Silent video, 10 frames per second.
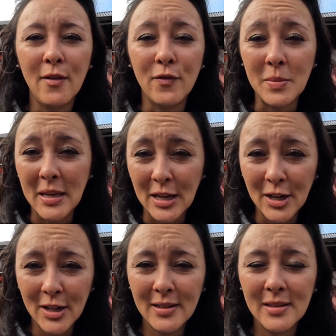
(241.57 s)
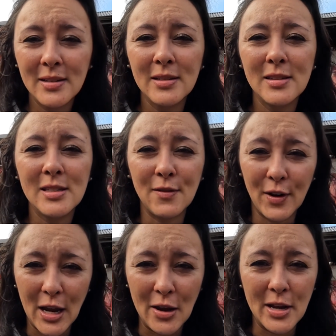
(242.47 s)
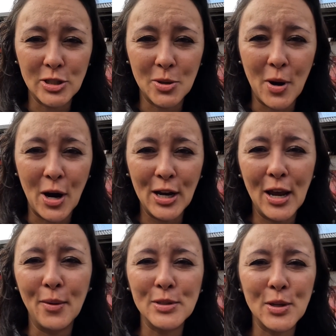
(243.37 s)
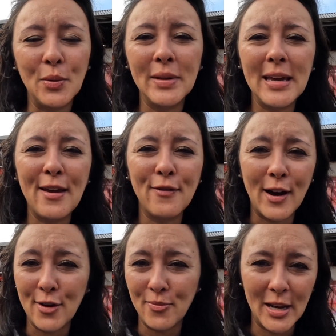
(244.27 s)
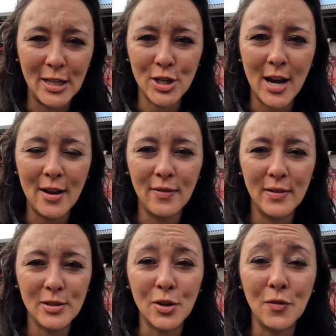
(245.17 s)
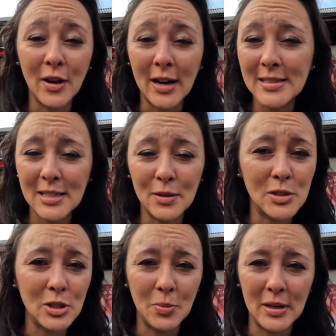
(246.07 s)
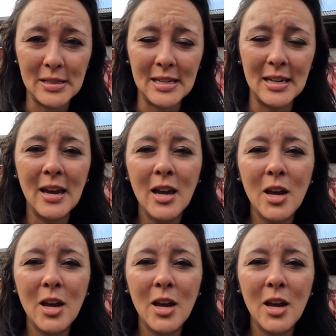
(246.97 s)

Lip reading: From here to Volcano National Park, it was only a 5-minute drive. So for us, it was super easy.